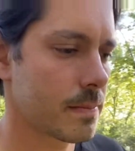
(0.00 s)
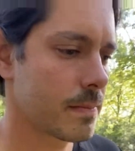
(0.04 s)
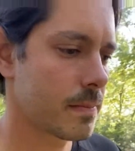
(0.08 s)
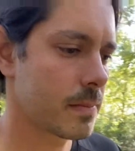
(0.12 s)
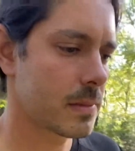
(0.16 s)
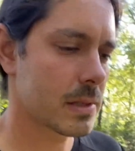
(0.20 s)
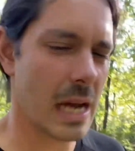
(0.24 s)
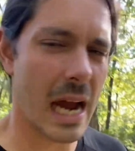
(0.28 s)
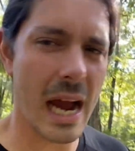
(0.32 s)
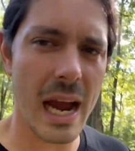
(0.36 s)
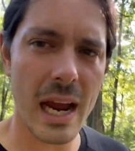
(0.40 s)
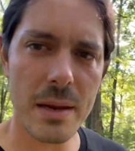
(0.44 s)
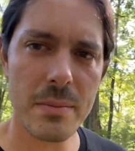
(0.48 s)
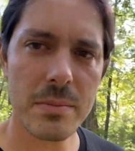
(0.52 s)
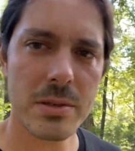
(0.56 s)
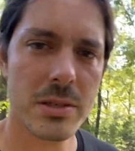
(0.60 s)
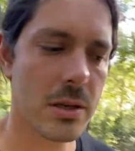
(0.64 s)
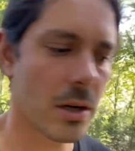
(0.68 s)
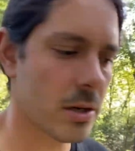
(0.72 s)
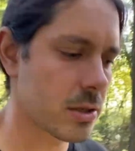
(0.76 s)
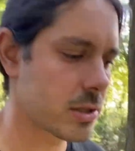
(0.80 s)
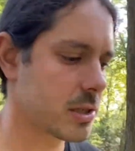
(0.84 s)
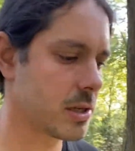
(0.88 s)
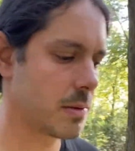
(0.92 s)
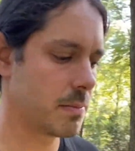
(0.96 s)
Time
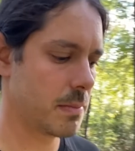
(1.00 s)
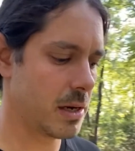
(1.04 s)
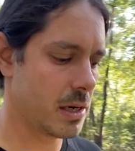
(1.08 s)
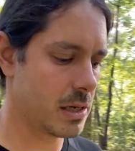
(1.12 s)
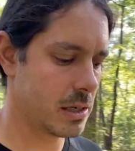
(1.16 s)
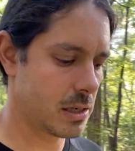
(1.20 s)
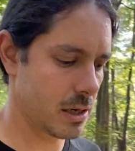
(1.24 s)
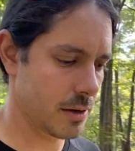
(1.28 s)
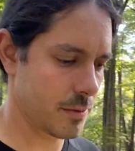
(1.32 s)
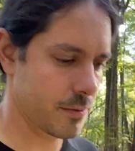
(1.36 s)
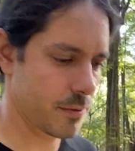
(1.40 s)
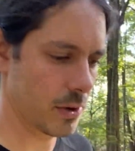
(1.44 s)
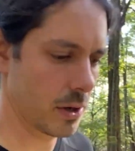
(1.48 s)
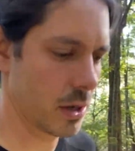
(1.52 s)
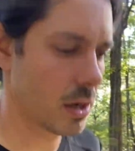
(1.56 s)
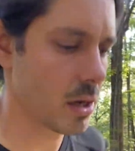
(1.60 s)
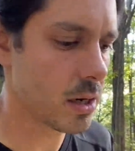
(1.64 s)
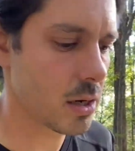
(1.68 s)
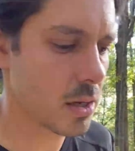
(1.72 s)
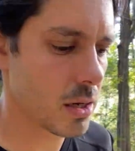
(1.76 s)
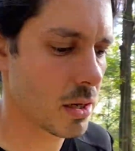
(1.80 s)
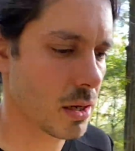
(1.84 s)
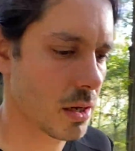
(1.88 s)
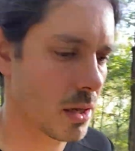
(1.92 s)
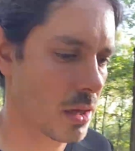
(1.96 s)
starts to mean different.
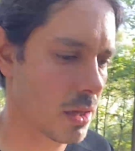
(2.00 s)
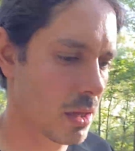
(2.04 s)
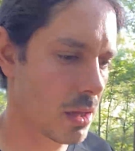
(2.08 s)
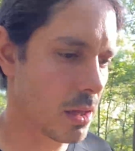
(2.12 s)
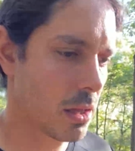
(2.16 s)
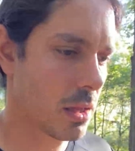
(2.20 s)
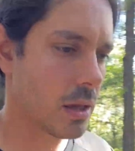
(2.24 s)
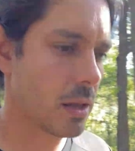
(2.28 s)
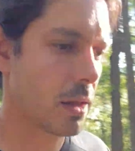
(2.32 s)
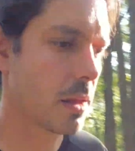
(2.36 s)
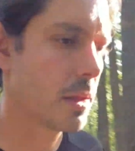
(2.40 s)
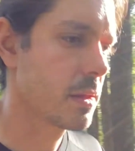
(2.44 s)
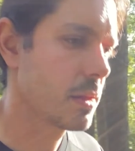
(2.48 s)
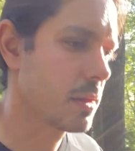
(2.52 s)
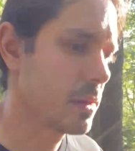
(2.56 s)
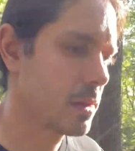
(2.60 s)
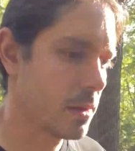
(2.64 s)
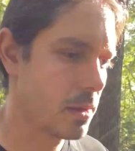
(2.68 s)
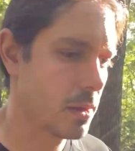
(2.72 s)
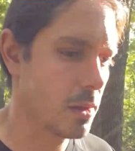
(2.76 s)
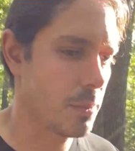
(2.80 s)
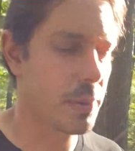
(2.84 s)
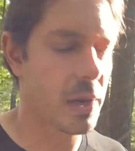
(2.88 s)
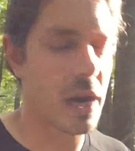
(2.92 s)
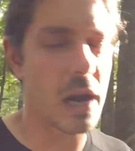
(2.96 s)

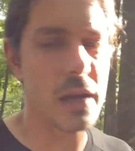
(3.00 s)
But